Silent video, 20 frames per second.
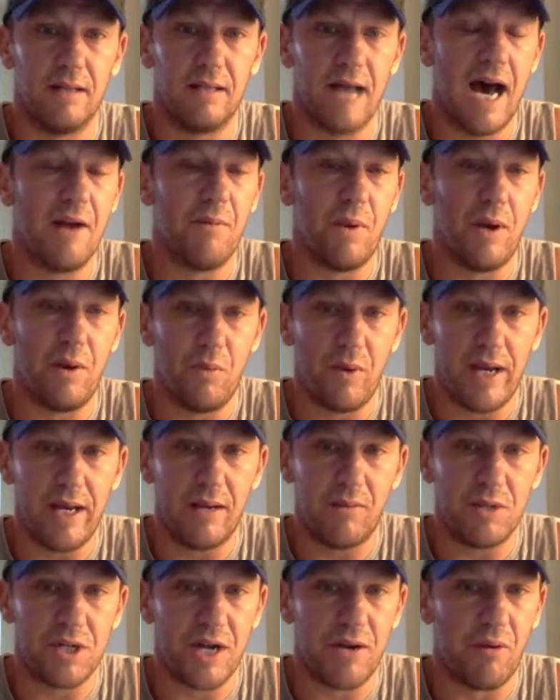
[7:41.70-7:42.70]
Godwin
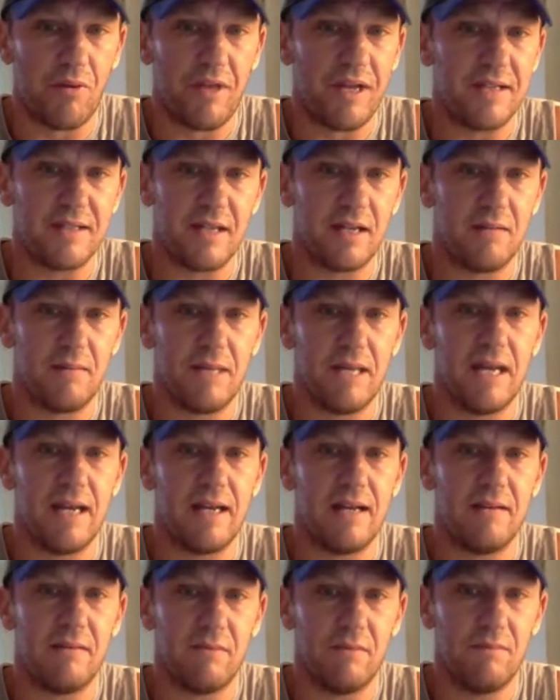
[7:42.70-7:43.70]
week, which I don't think is going to be
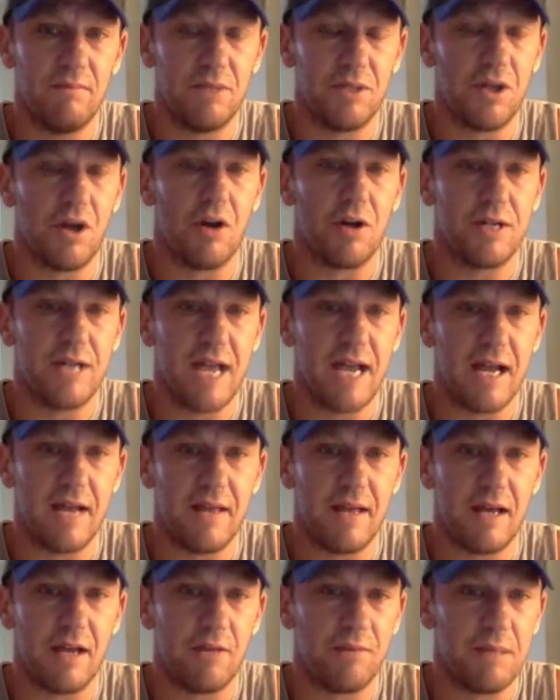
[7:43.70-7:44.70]
any bizarre take. I
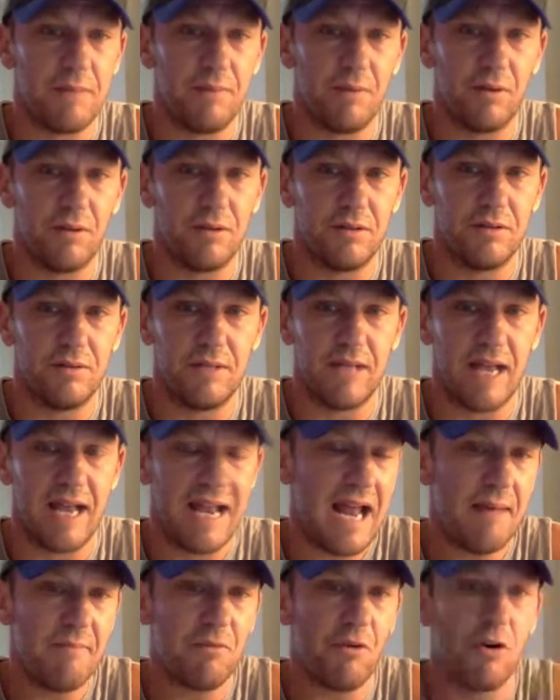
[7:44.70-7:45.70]
think other people are doing that.
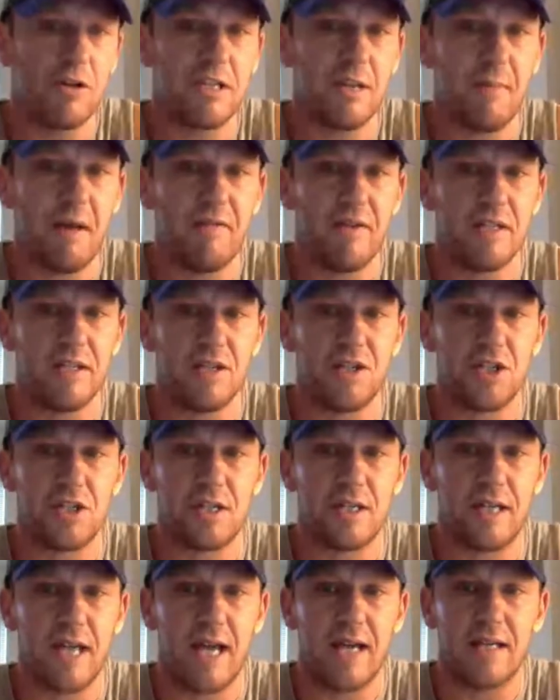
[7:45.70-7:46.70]
And I'm throwing some Evans in
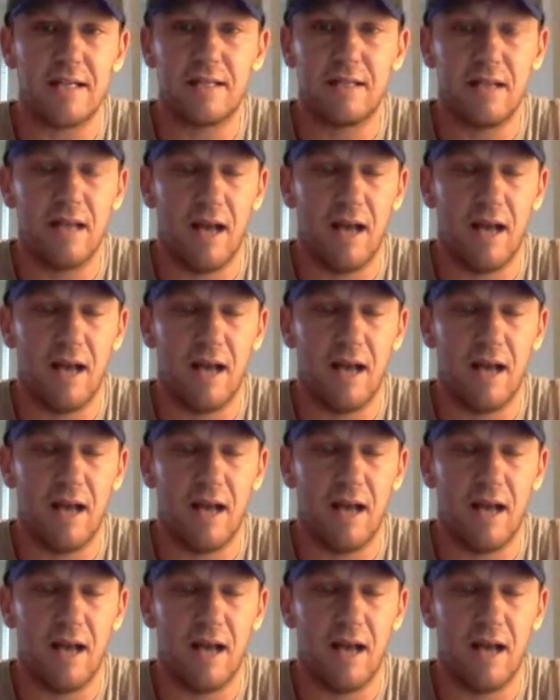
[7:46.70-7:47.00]
just in case.